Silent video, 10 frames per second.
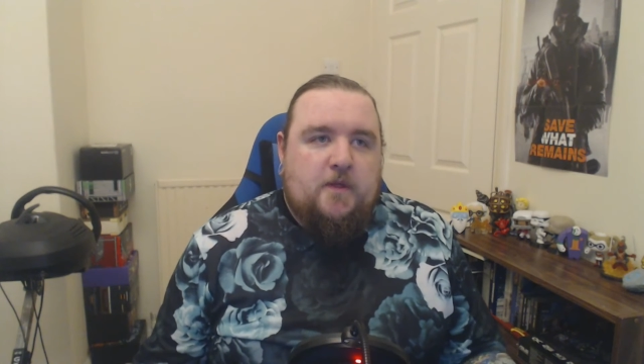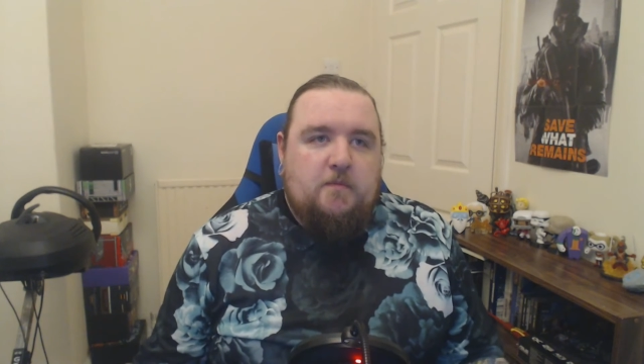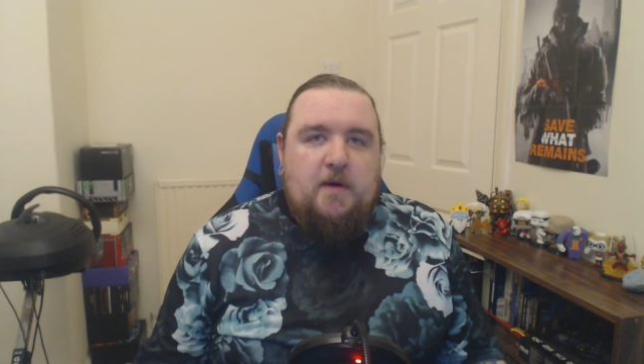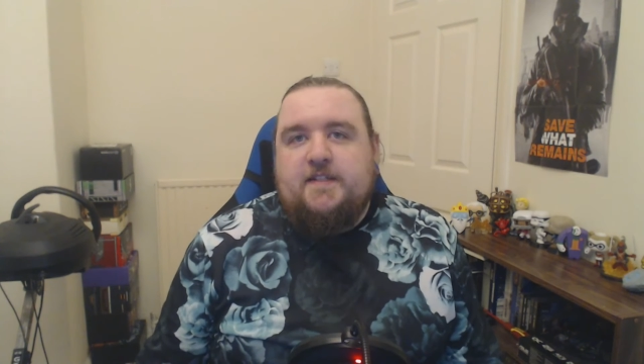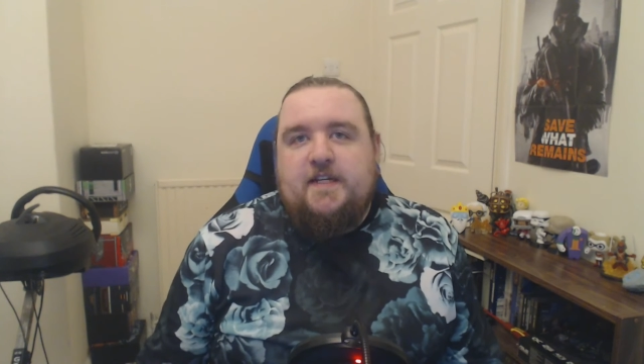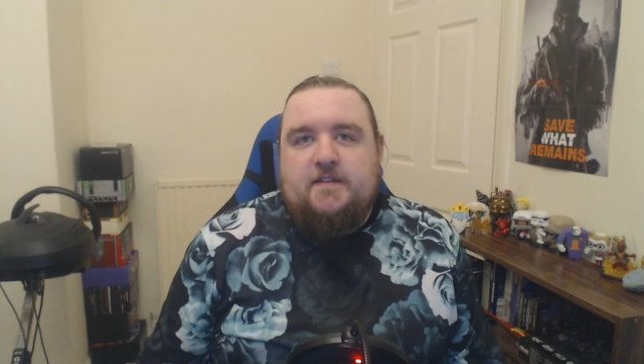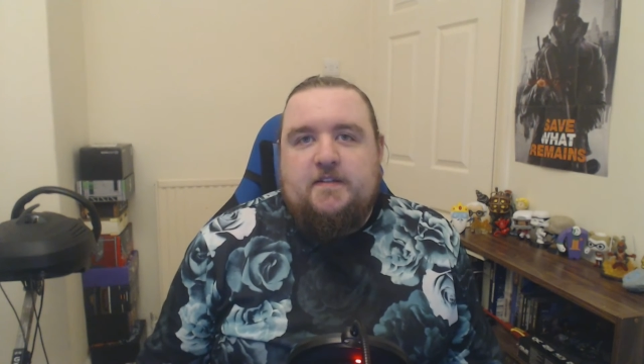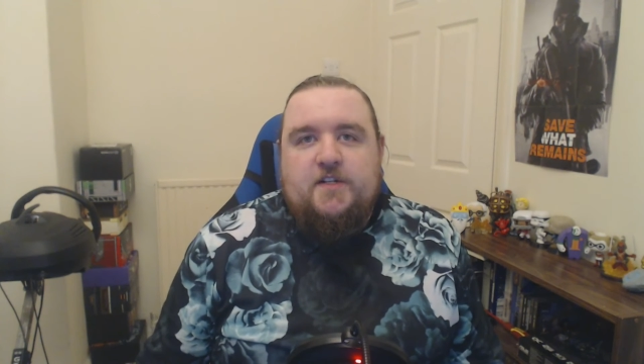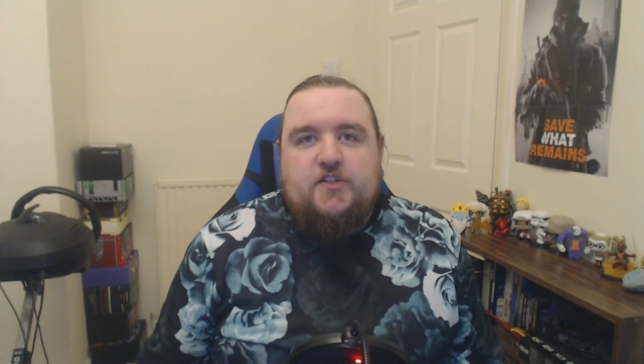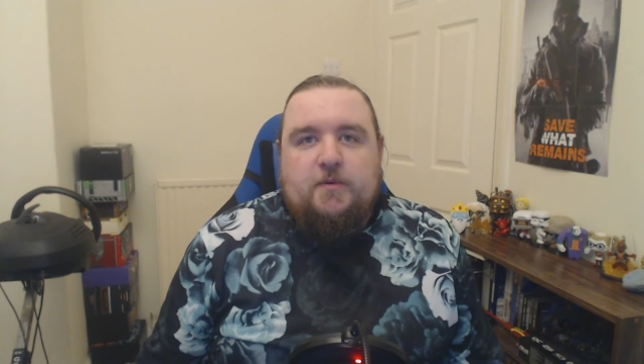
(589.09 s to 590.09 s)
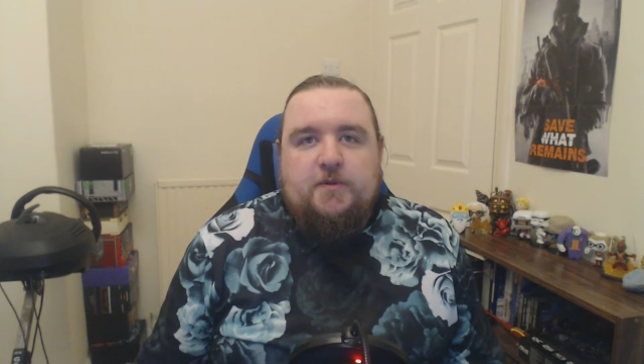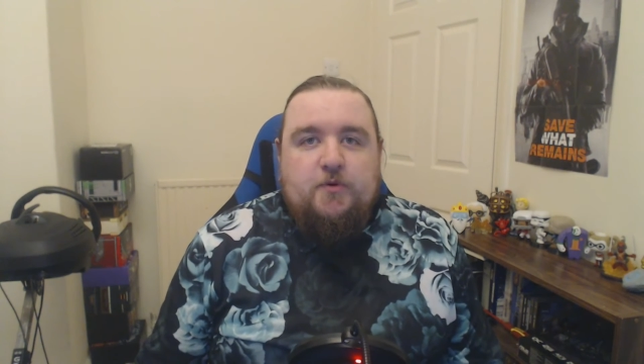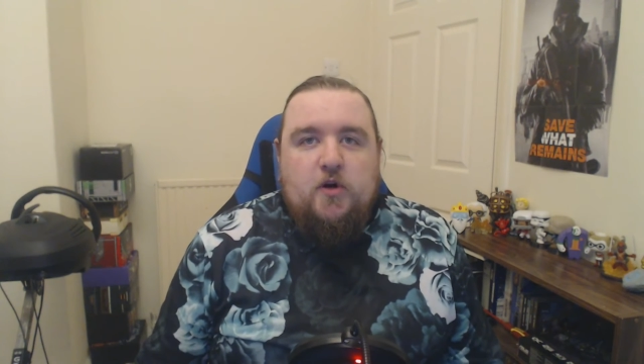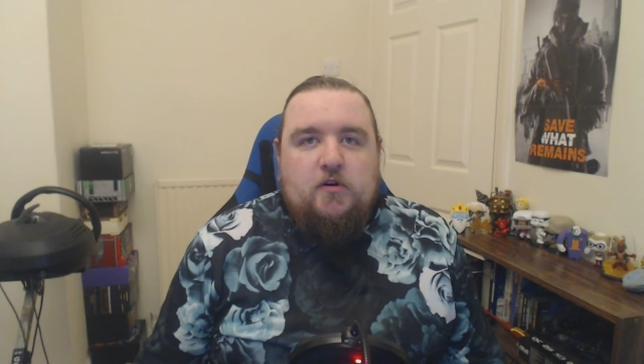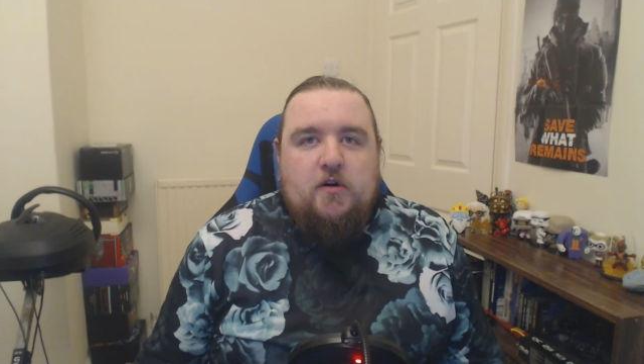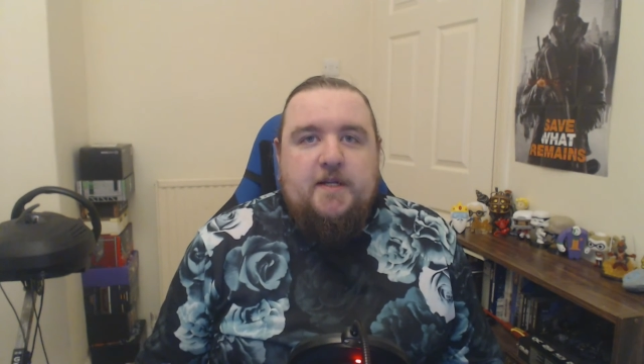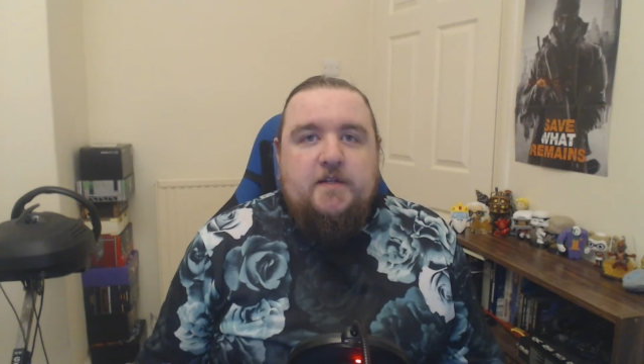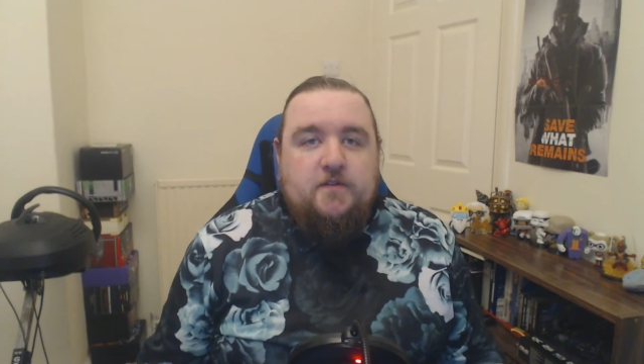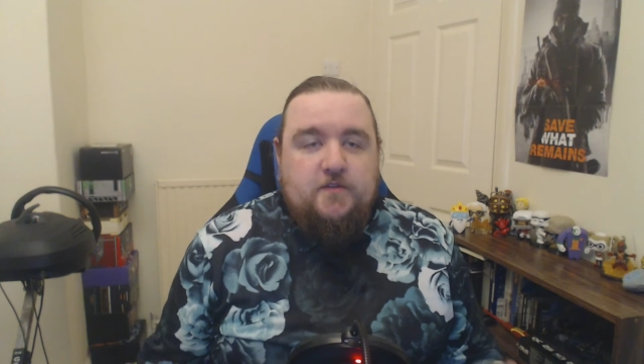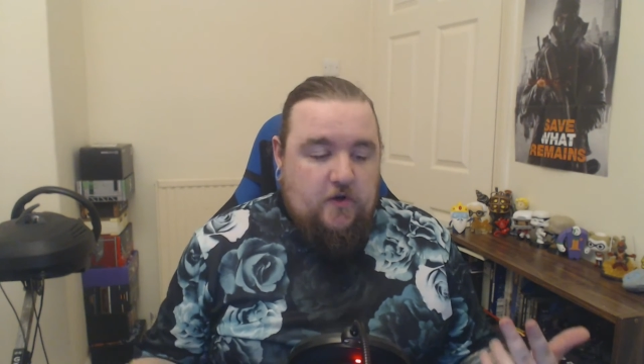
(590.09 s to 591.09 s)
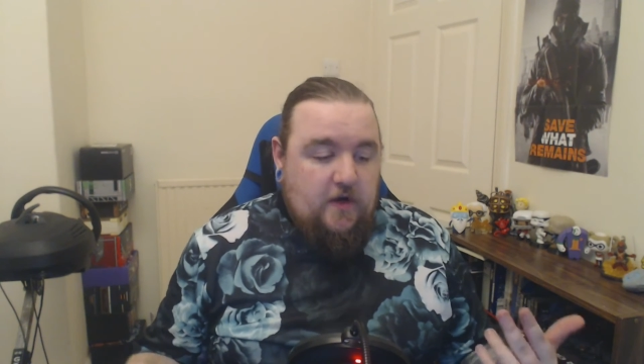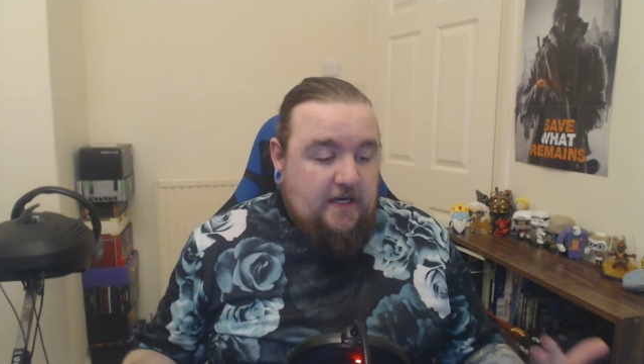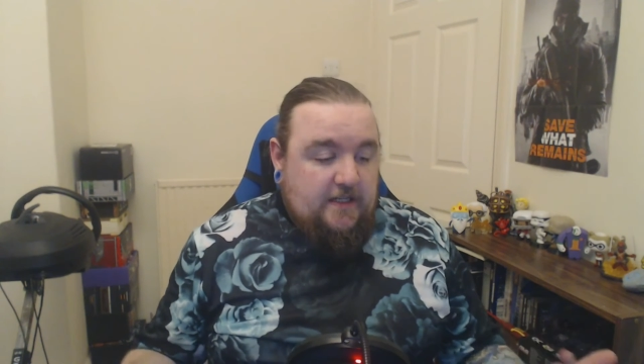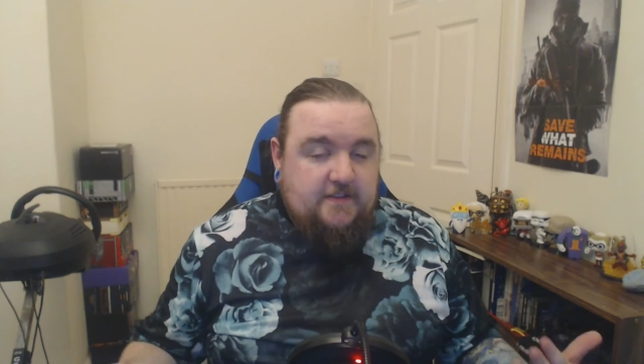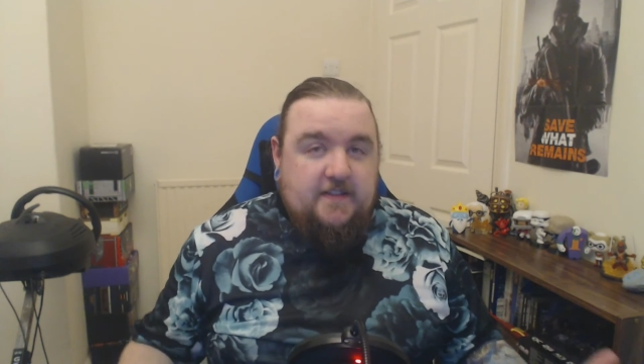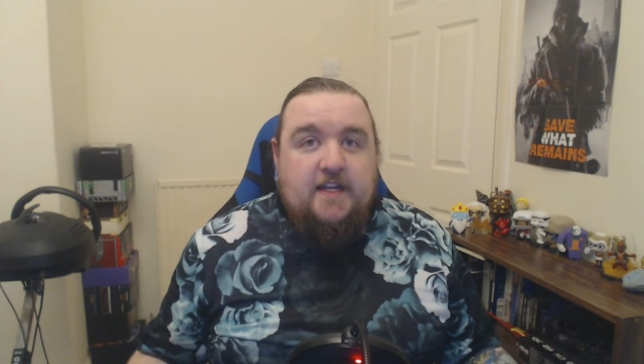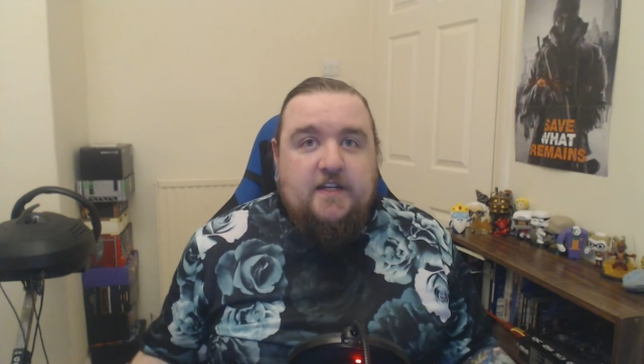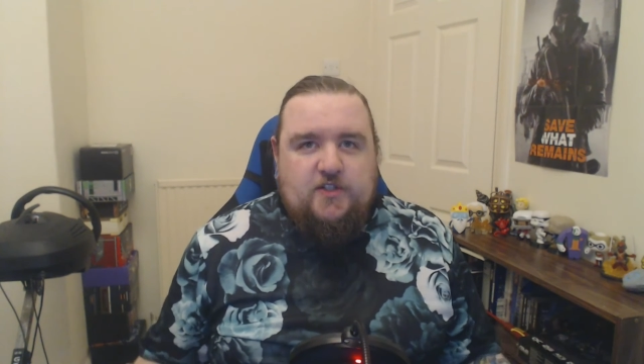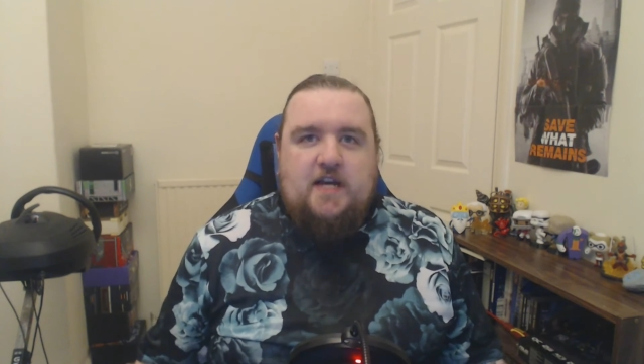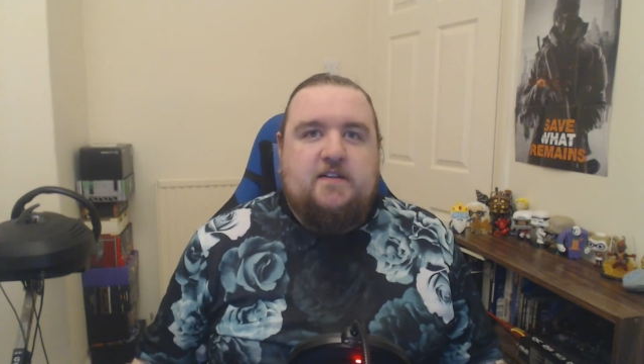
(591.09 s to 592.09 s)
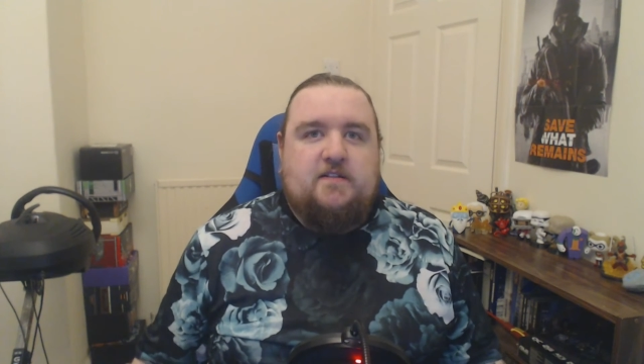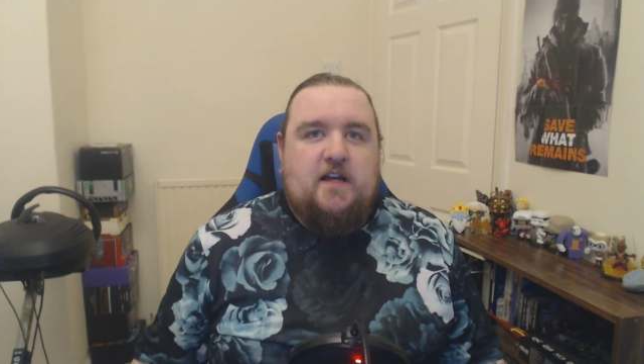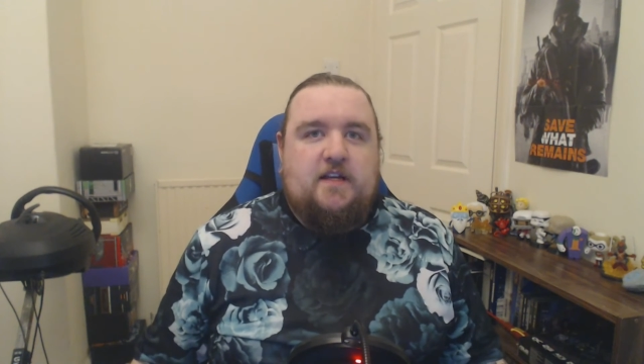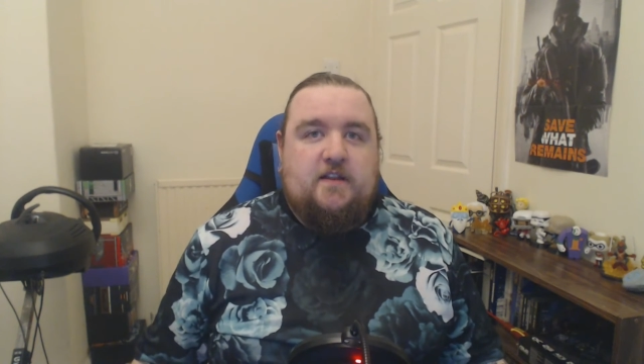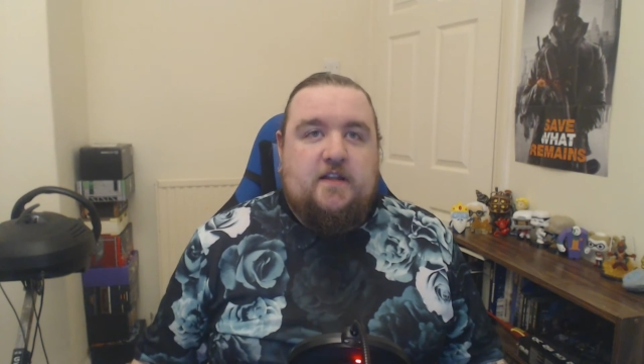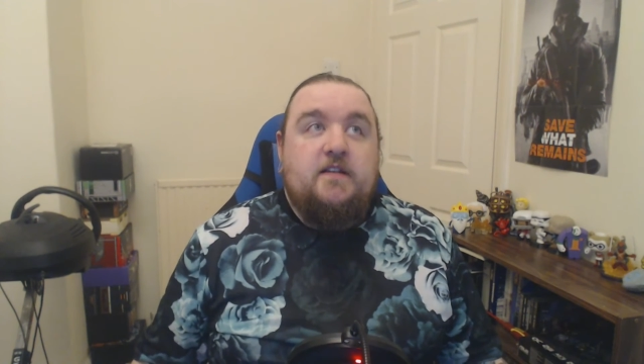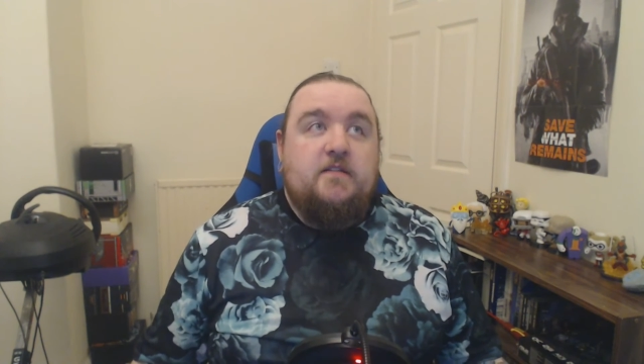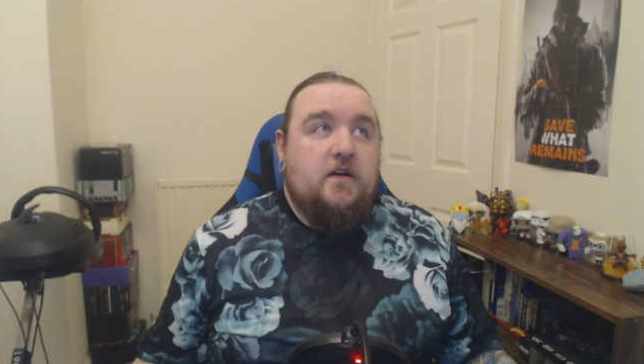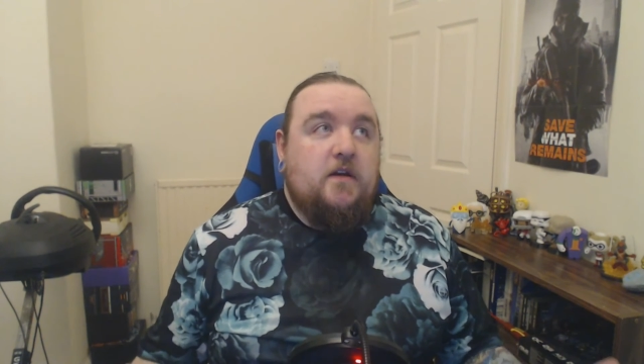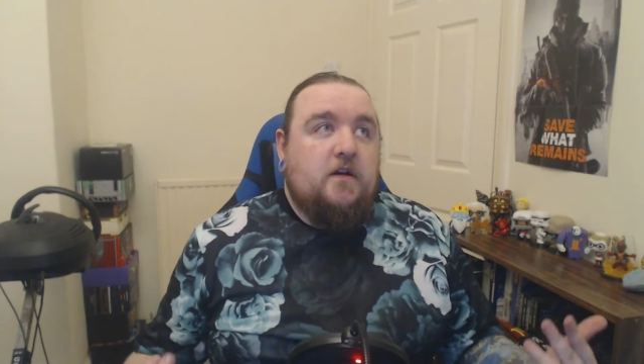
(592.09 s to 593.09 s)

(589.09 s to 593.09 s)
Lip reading: my day-to-day job is programming, so I sit in chairs like this